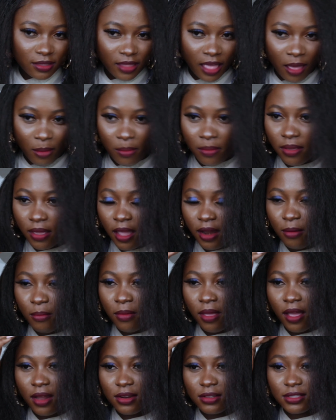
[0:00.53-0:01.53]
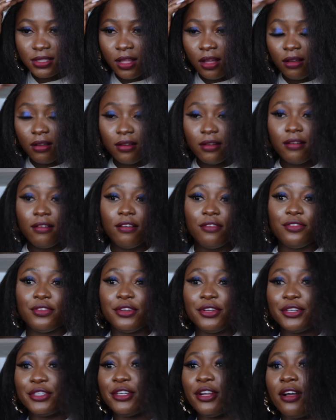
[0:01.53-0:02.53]
that kind of man is not good enough
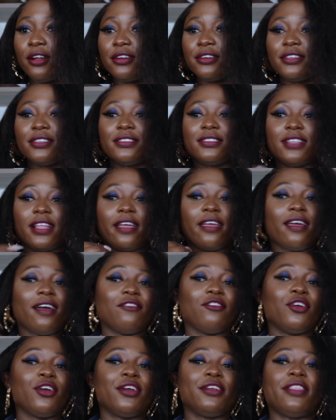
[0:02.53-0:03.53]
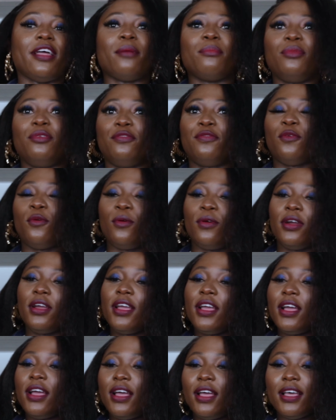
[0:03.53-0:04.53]
for your daughter. It's like I've heard that before.
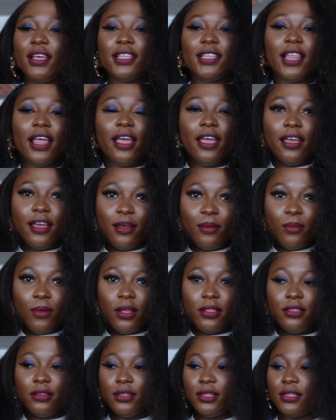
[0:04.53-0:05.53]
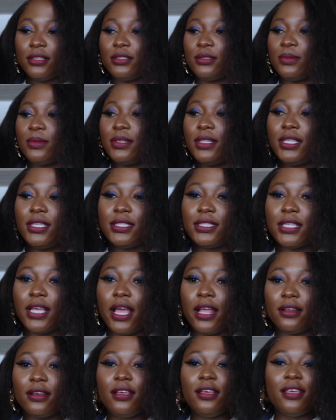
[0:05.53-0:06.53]
Like a mother literally
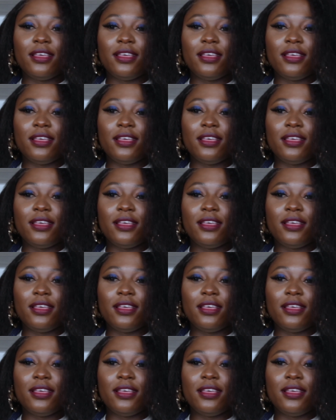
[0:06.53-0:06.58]
said